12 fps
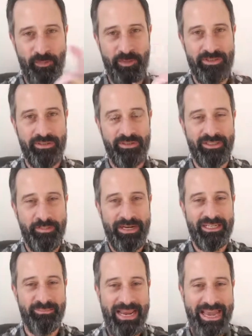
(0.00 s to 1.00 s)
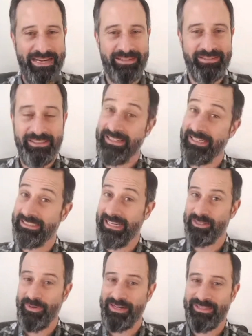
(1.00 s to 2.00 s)
was as big as my head, and that takes
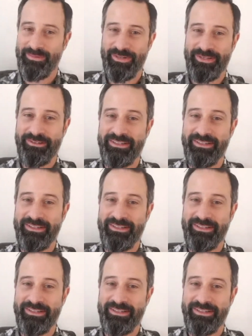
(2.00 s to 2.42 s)
quite some doing.